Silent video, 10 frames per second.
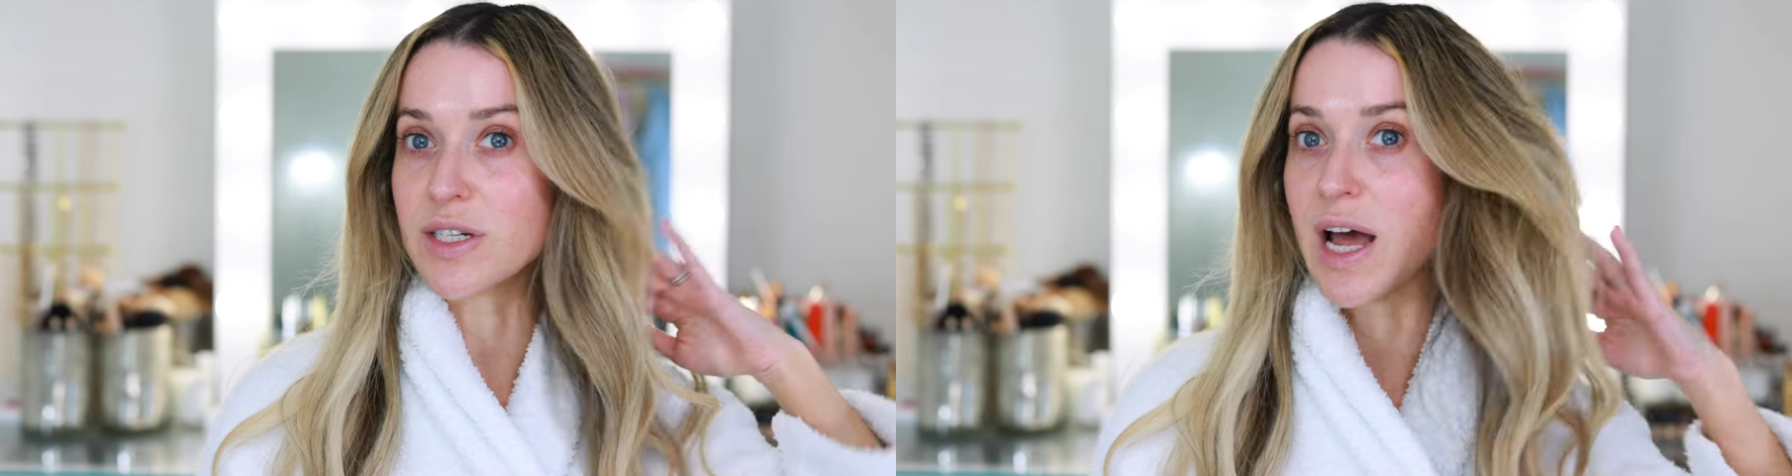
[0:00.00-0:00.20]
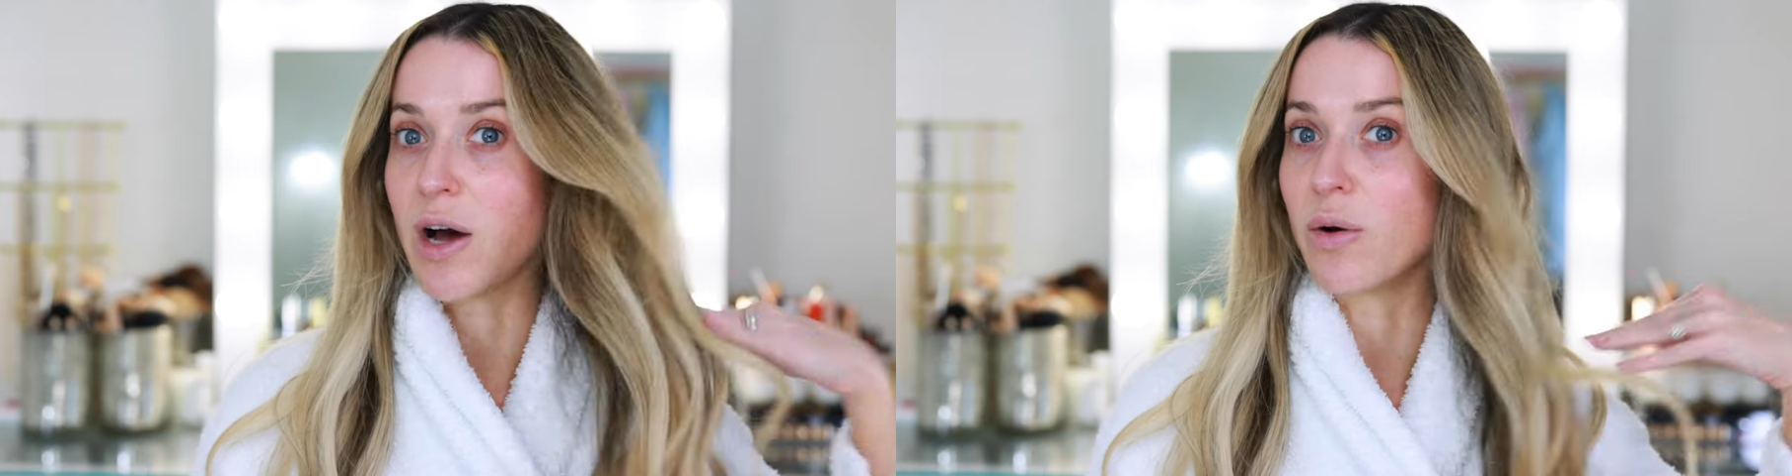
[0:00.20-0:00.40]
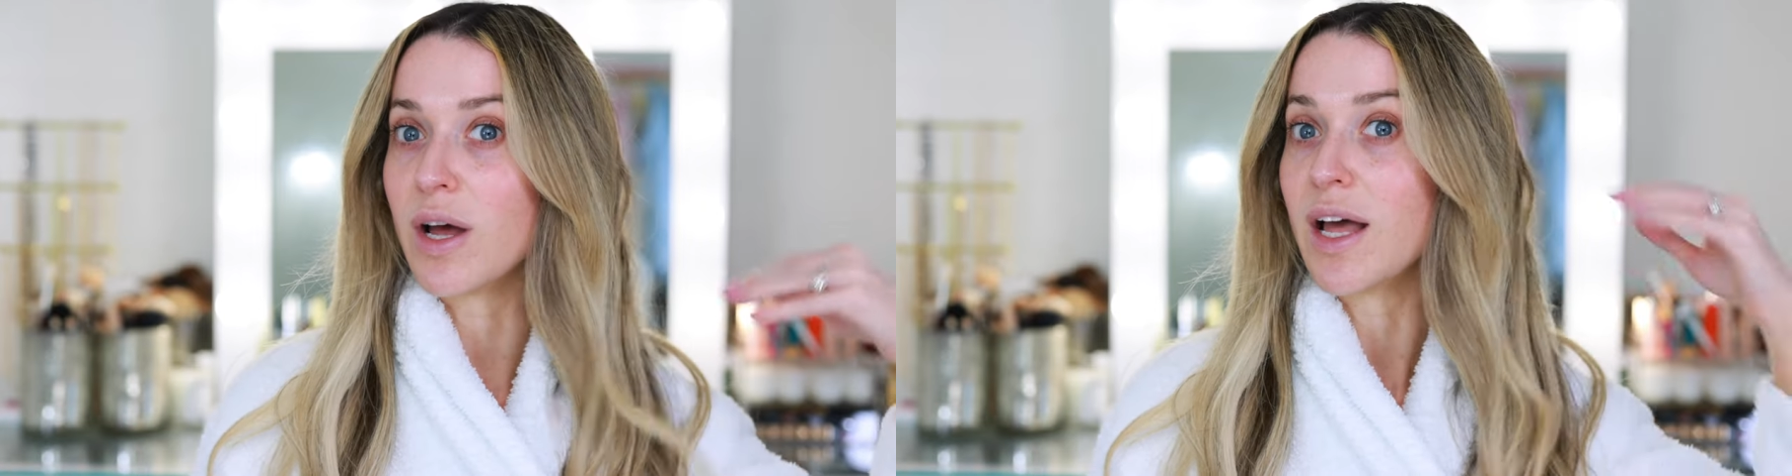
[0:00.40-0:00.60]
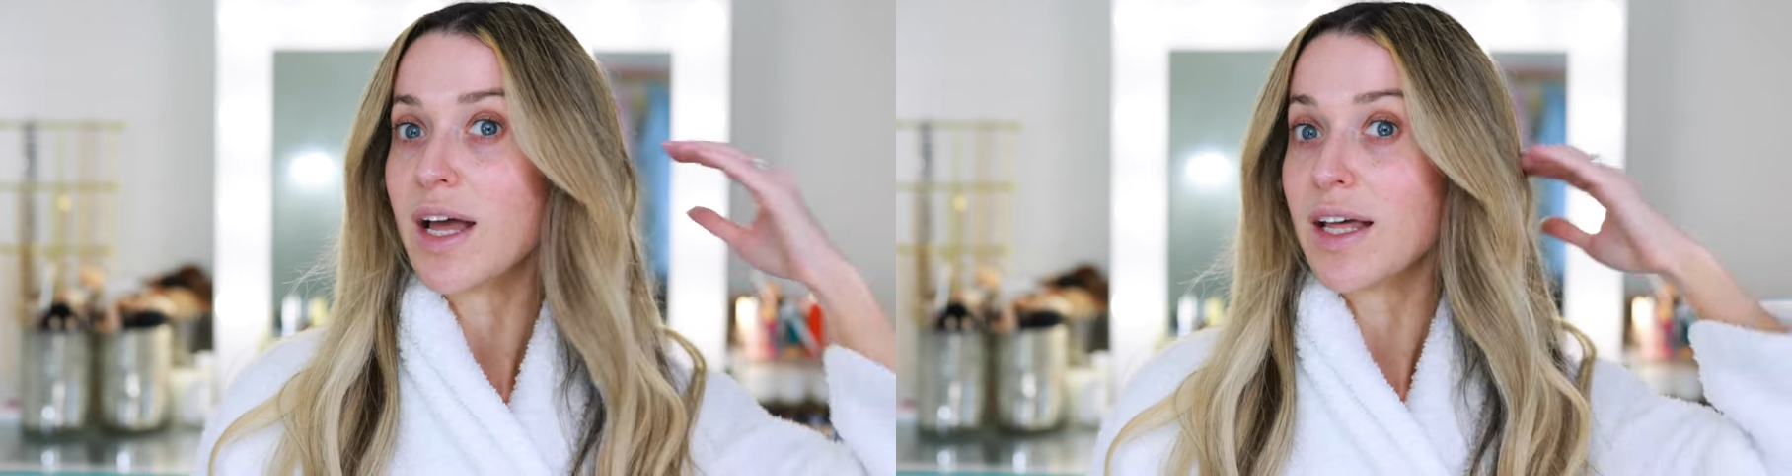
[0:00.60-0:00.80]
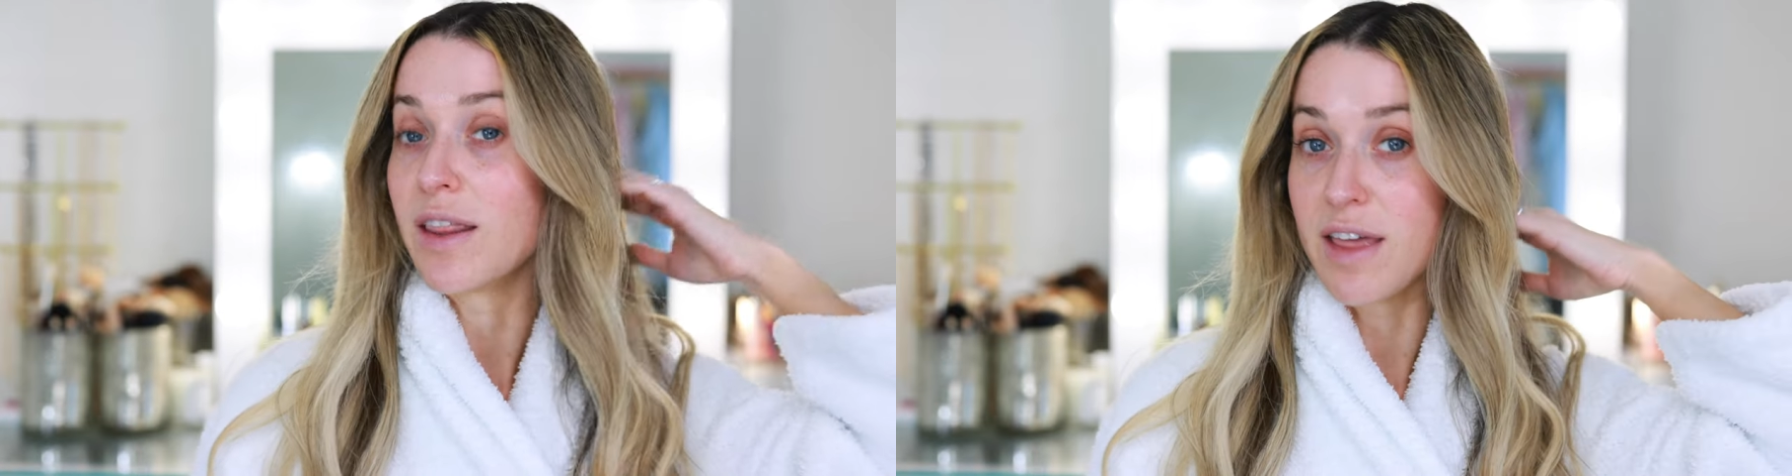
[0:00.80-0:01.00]
now.
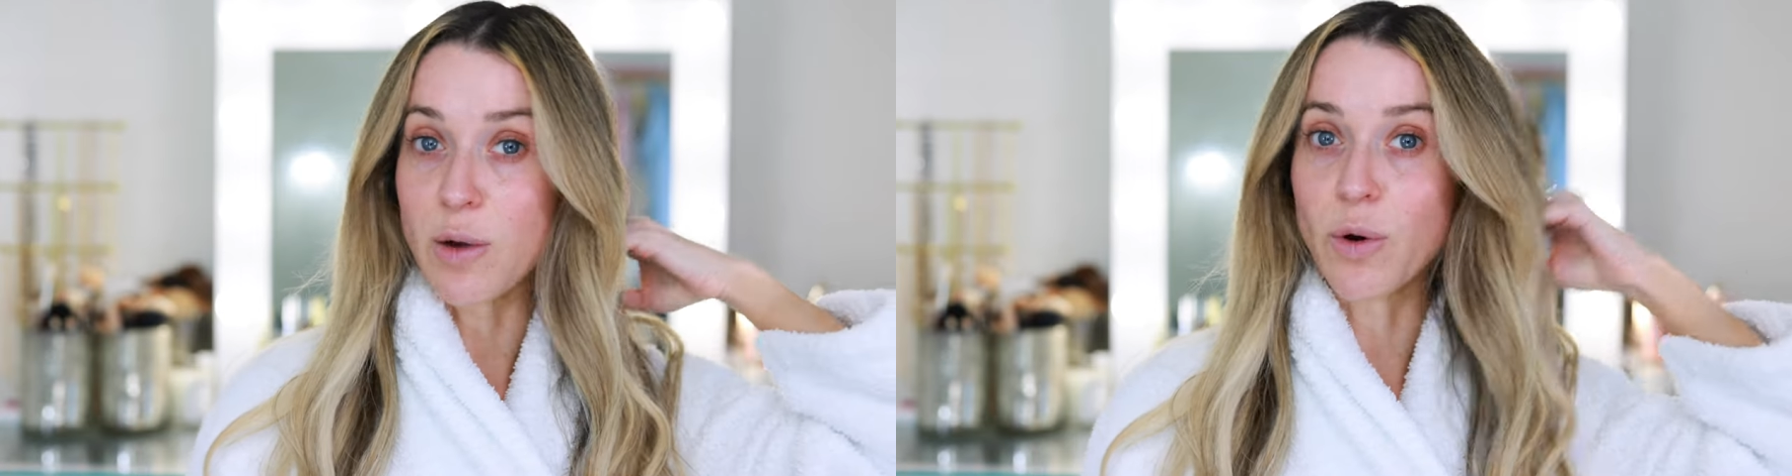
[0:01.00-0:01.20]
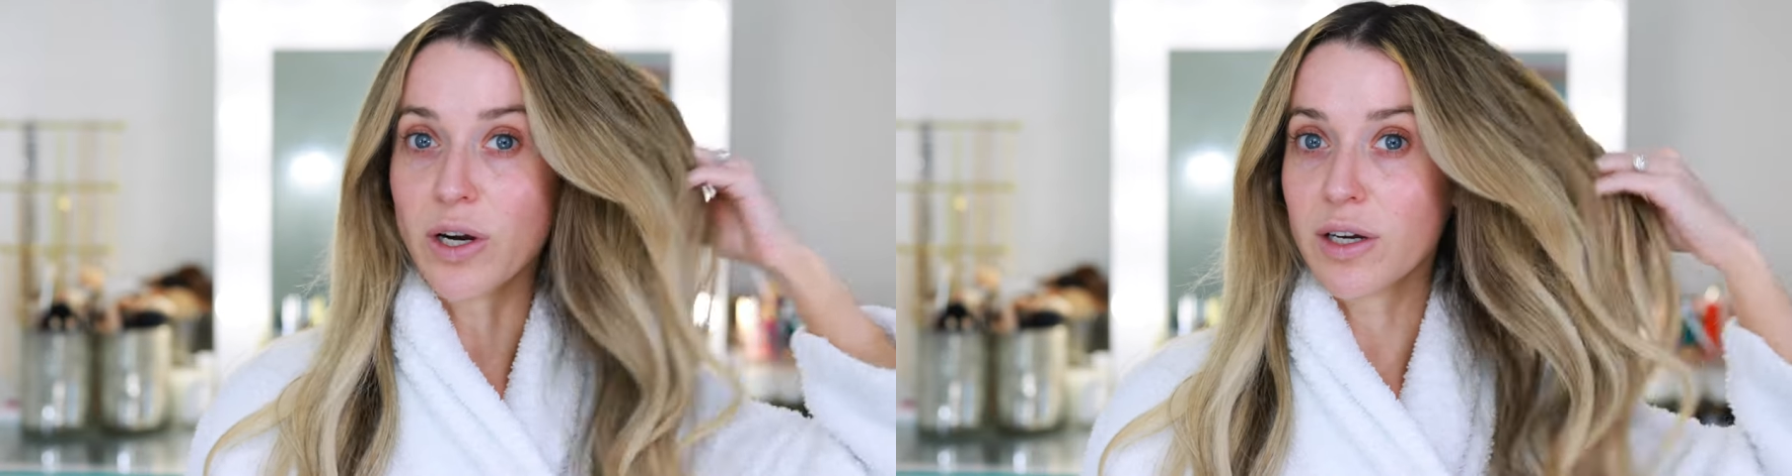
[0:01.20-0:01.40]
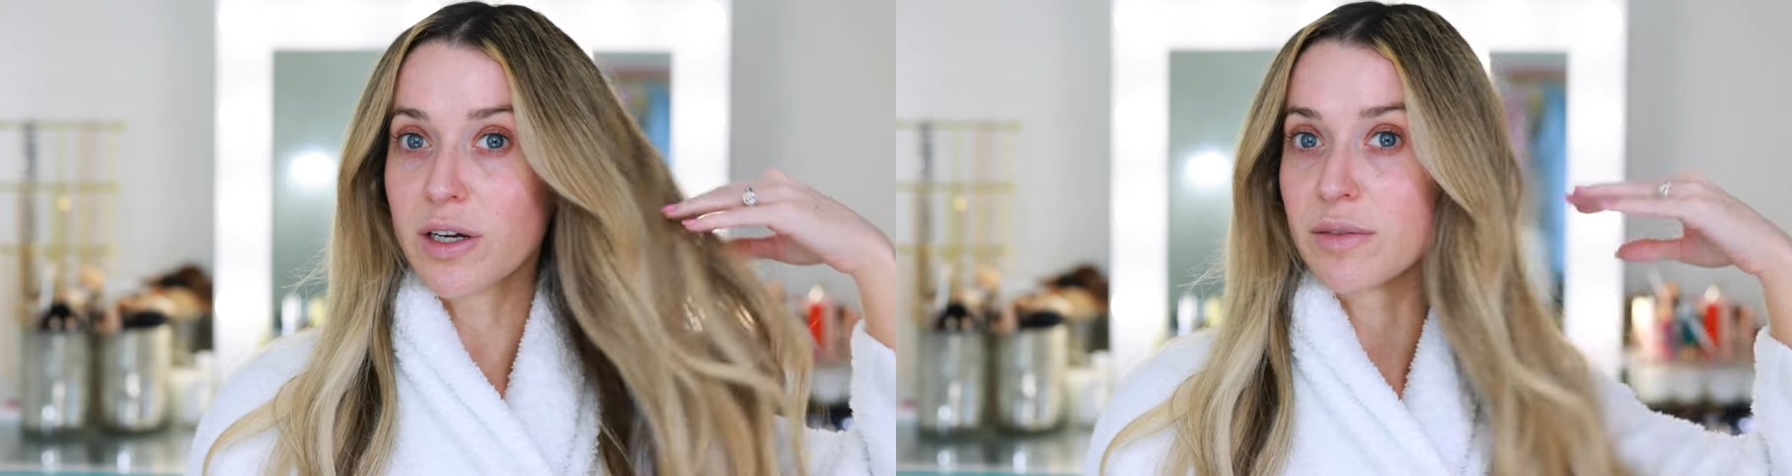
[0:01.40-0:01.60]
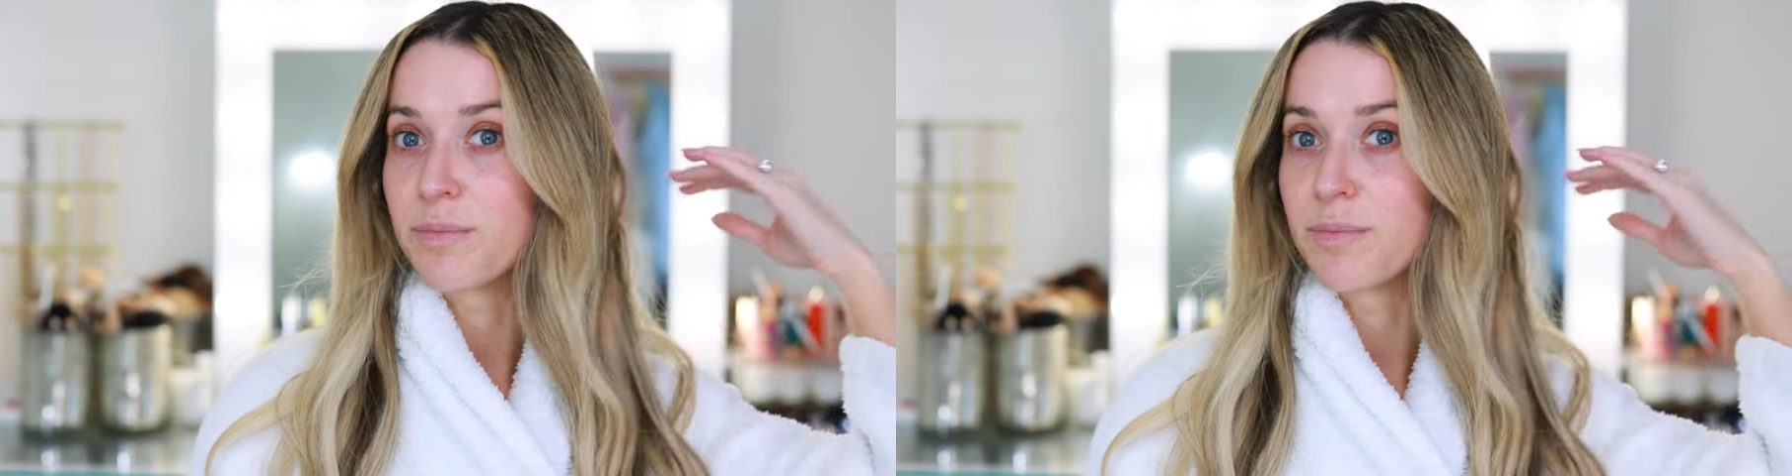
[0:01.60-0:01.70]
They work.